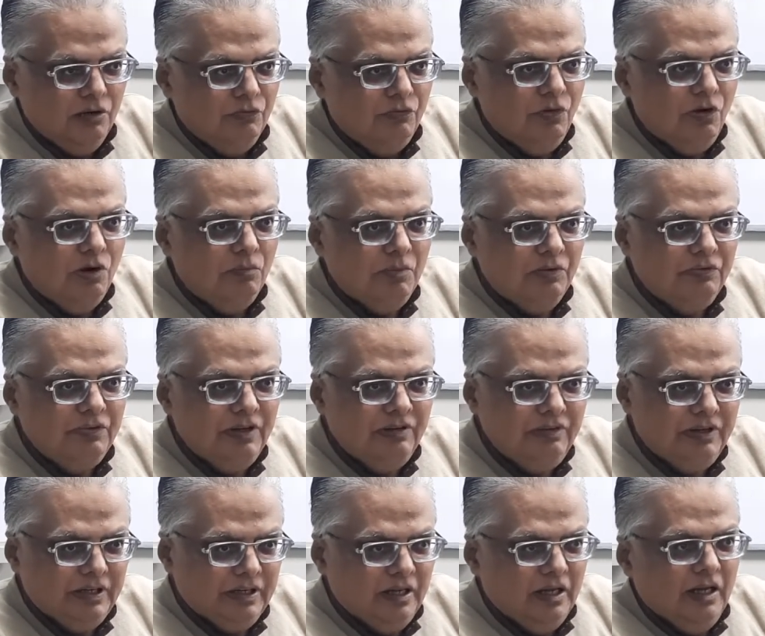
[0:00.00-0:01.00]
form of
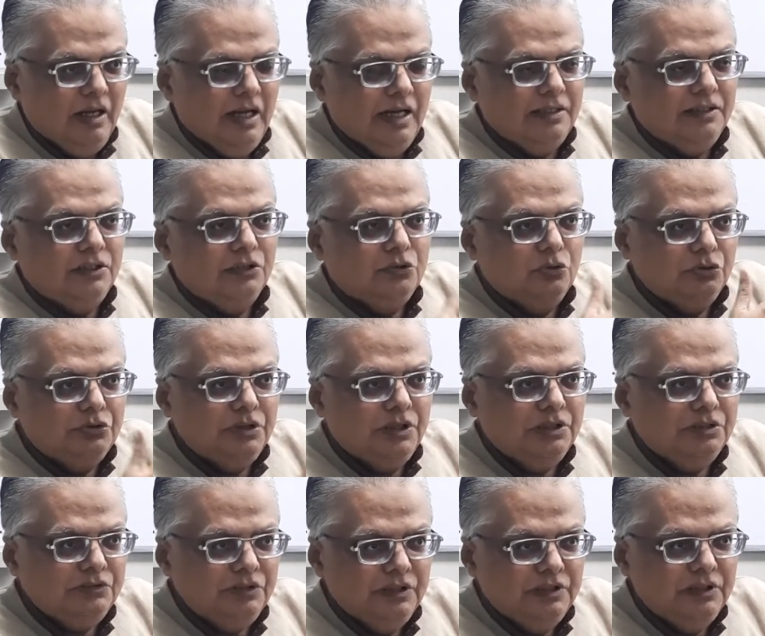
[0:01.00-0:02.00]
living and the
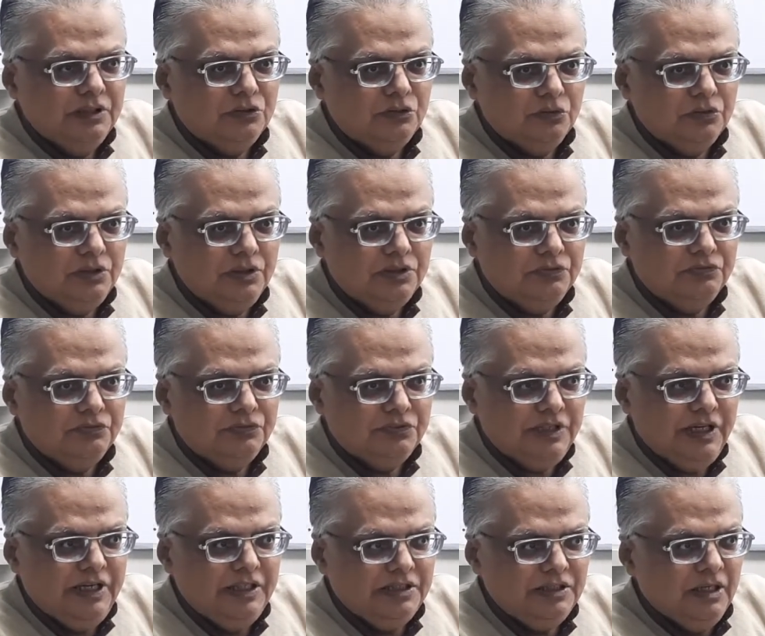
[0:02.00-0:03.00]
socialist in the socialist
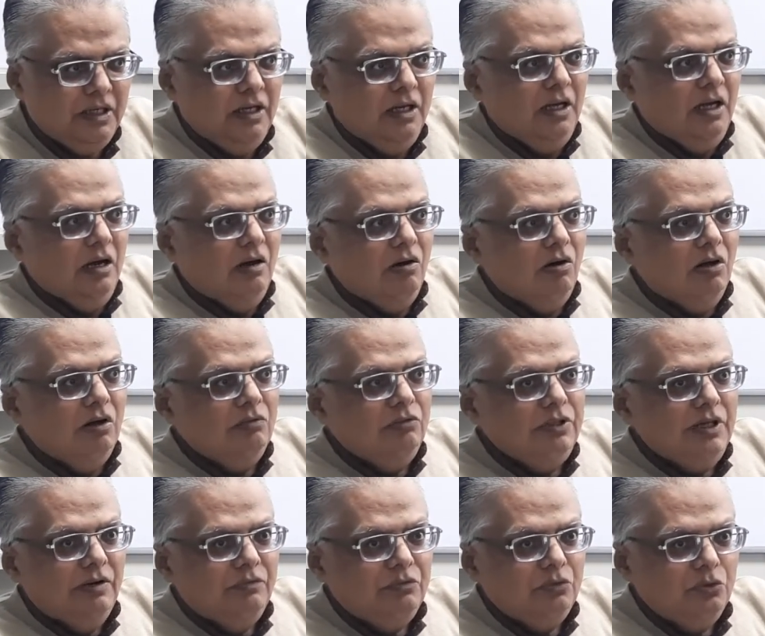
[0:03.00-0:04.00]
stage all we
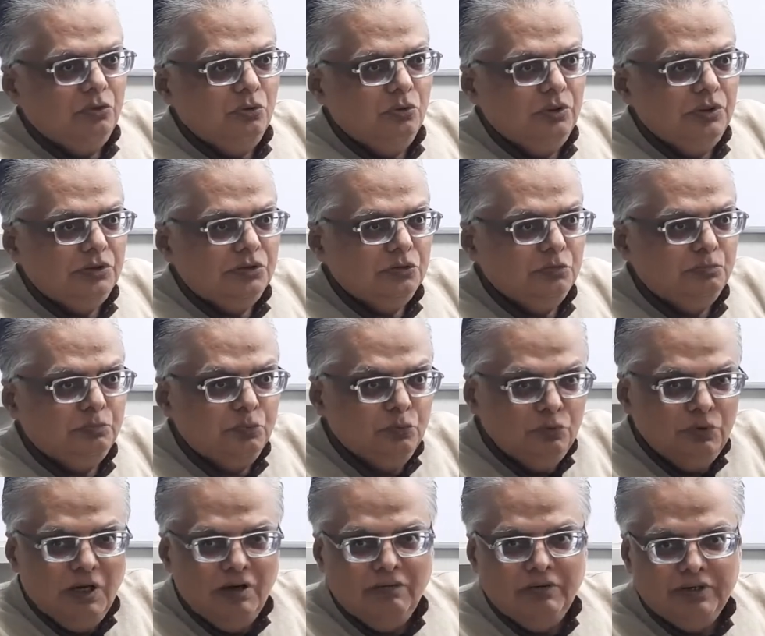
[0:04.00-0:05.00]
have to do is to
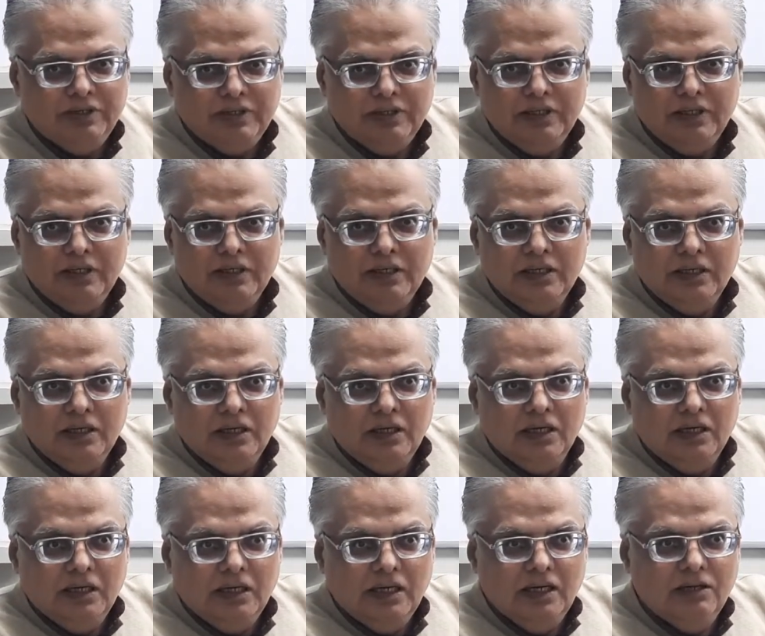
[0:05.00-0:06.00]
pool our
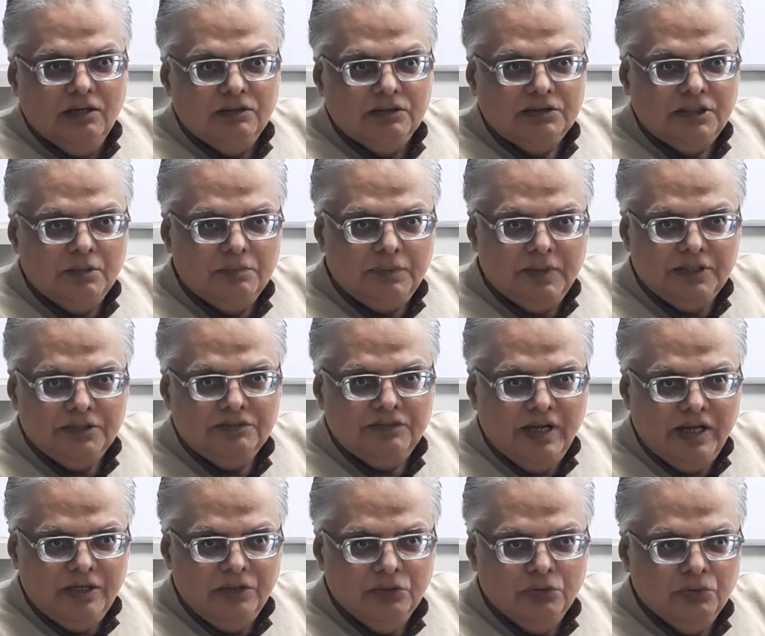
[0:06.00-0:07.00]
uh, surplus
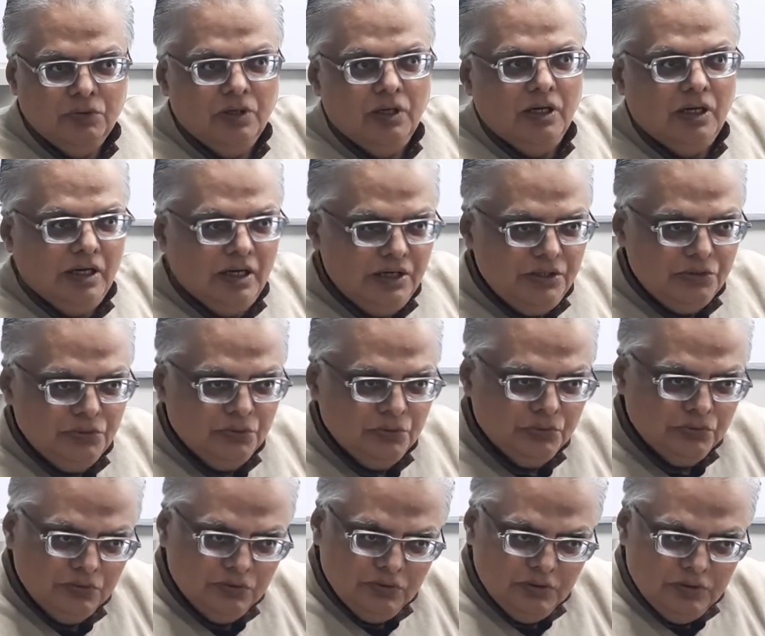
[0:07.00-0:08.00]
value into
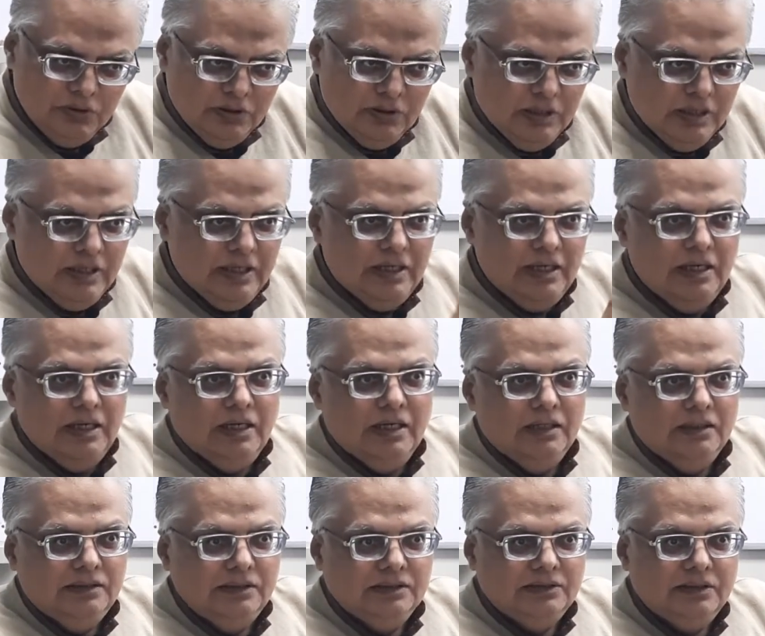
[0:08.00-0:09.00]

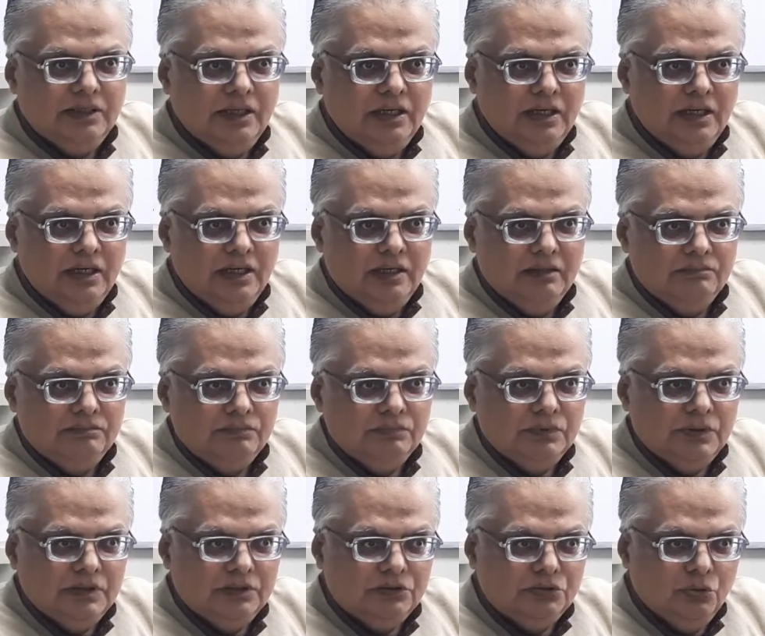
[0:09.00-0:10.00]
uh, this uh,
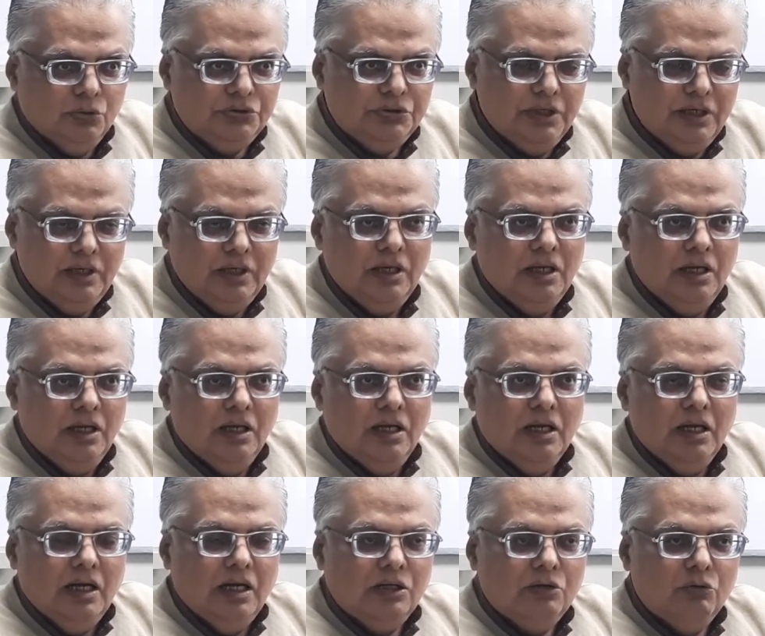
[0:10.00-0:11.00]
uh social
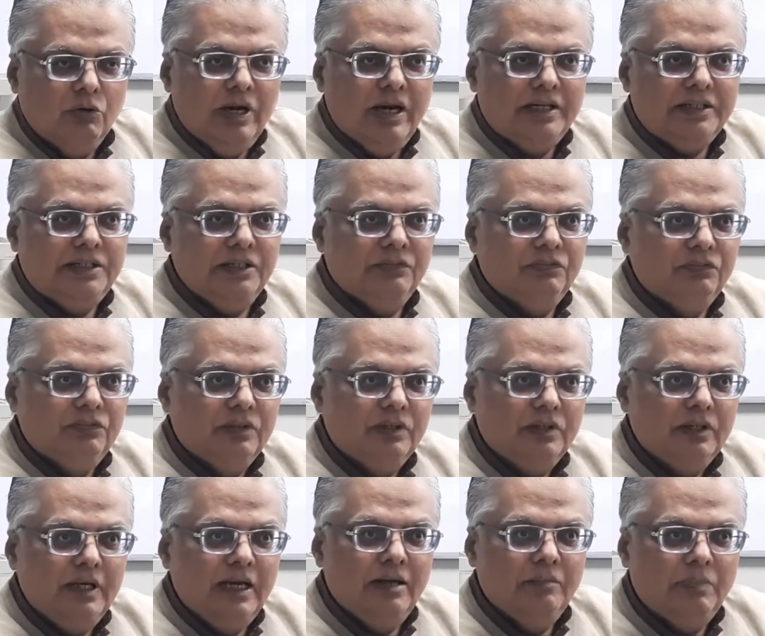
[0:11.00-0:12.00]
uh, collective
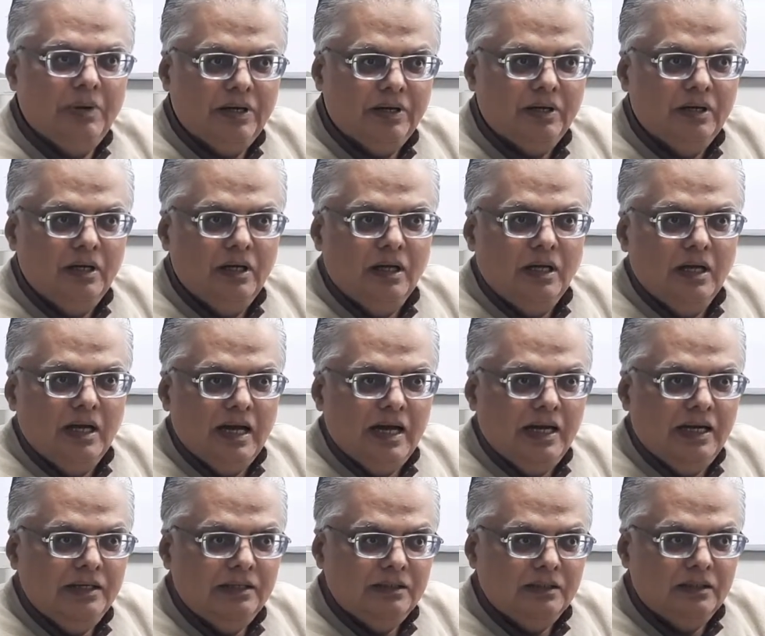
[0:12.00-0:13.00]
labor
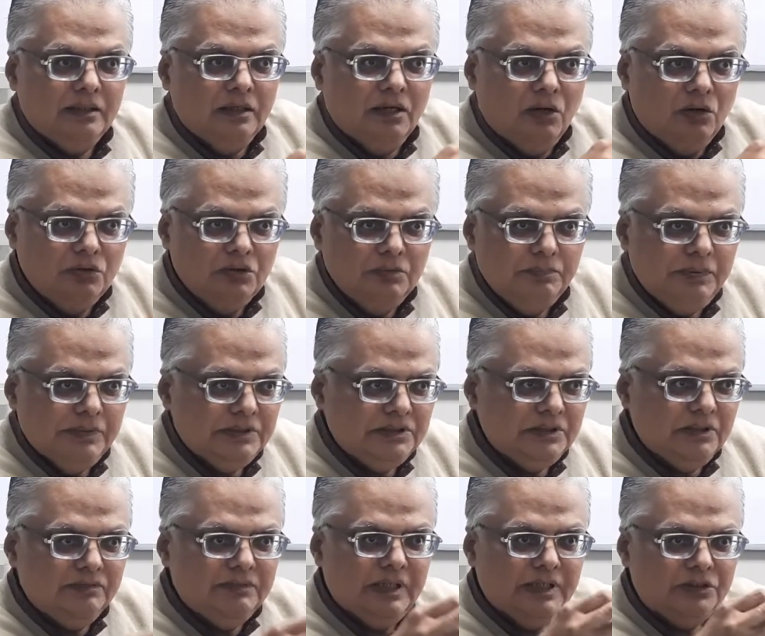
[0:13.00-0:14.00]
and on the basis
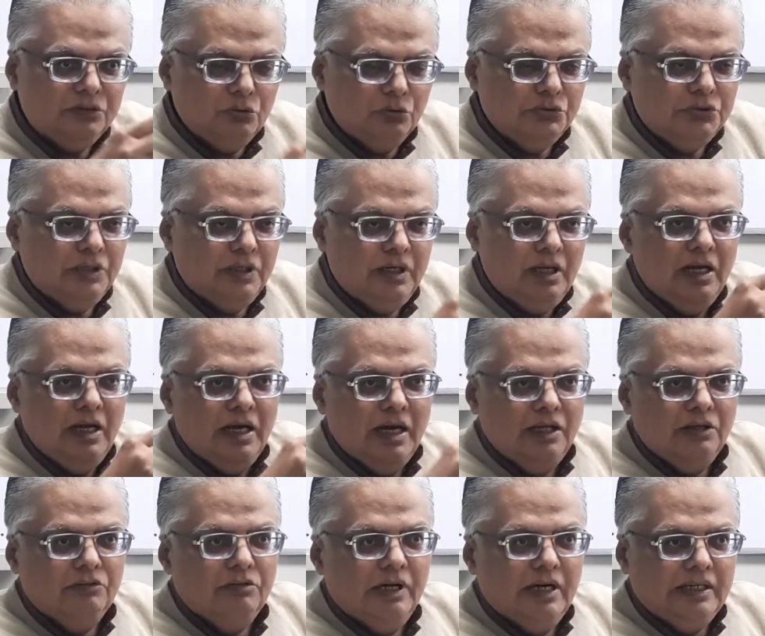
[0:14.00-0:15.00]
of that social
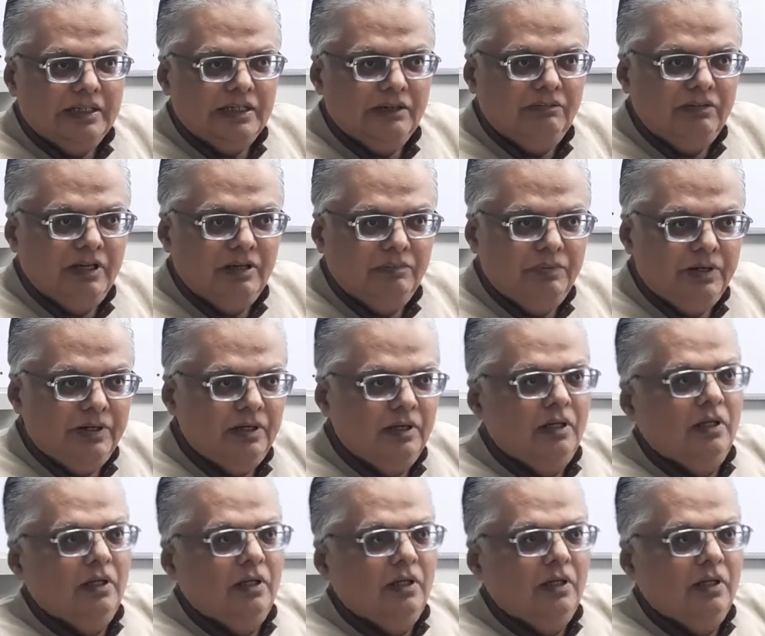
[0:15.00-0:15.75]
and collective labor